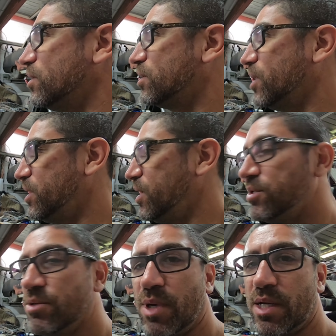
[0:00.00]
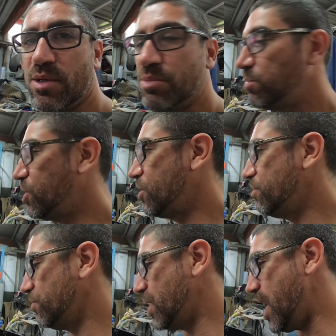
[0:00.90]
cleaned the engine bay top to bottom
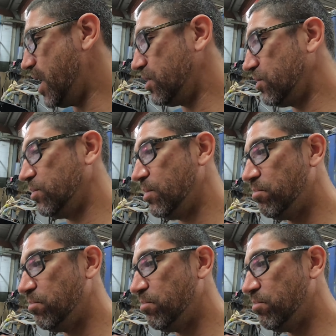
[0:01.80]
and